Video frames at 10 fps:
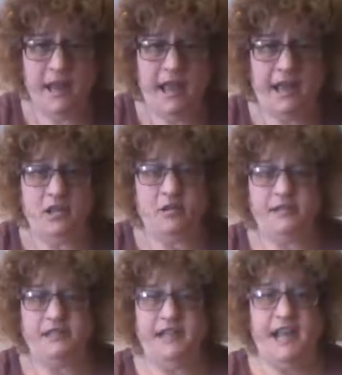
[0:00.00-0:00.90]
And you
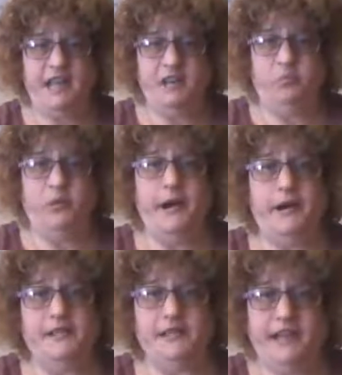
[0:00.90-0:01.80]
can say in a
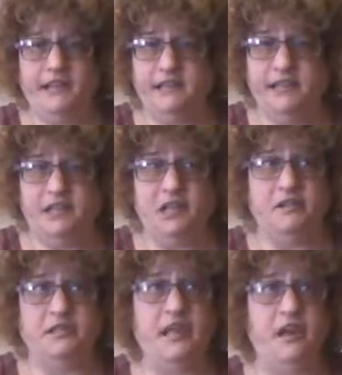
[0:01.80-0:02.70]
prayer silently to
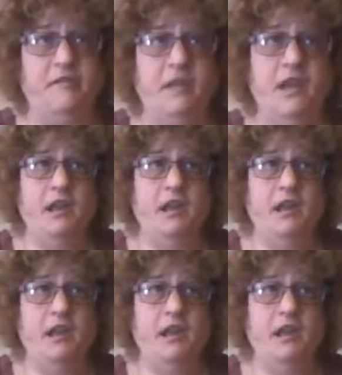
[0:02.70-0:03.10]
yourself,